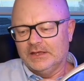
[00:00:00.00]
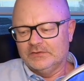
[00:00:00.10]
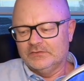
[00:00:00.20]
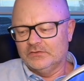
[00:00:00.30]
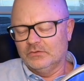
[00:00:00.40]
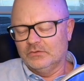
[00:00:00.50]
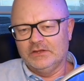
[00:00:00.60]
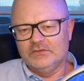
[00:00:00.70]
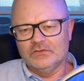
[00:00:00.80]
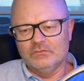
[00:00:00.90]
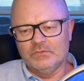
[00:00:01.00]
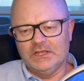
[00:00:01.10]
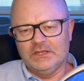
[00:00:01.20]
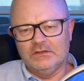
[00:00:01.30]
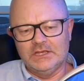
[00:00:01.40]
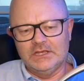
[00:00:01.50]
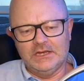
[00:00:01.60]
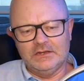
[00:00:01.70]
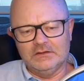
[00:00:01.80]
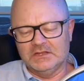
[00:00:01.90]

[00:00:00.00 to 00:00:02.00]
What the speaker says: situation, where you can